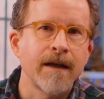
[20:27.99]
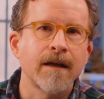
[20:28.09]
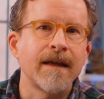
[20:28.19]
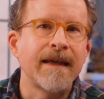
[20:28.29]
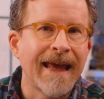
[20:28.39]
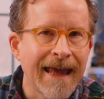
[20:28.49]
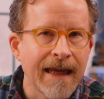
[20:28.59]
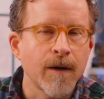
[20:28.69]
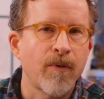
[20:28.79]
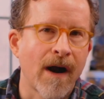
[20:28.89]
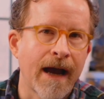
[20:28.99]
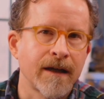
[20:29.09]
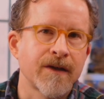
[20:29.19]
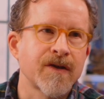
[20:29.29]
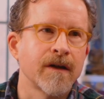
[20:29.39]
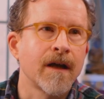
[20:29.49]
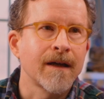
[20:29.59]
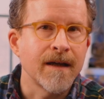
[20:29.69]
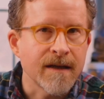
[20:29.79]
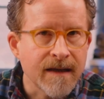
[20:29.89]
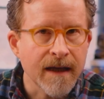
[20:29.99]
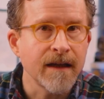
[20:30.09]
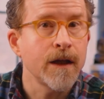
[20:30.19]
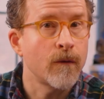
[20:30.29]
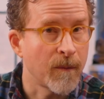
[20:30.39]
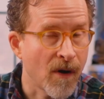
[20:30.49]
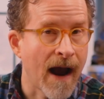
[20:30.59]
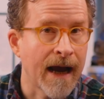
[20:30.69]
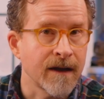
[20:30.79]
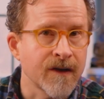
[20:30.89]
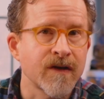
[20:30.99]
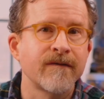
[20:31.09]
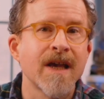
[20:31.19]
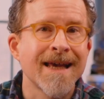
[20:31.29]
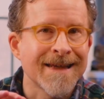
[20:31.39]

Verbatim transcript: to gain a practice and continue a practice of